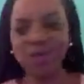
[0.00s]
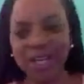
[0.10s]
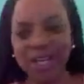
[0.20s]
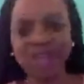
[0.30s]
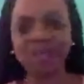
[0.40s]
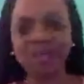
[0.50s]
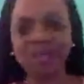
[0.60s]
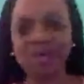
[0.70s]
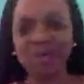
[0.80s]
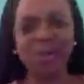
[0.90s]
I've never
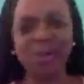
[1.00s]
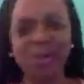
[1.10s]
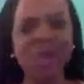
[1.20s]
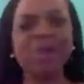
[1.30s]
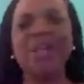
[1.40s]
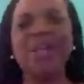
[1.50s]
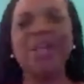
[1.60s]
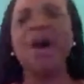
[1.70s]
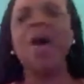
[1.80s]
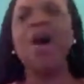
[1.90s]
been here before. What do
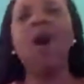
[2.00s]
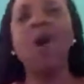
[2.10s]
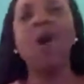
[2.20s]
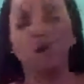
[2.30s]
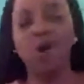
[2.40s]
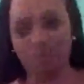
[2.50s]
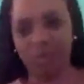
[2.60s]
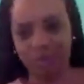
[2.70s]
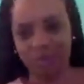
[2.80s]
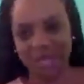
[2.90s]
you mean
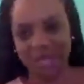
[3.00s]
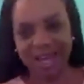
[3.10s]
home?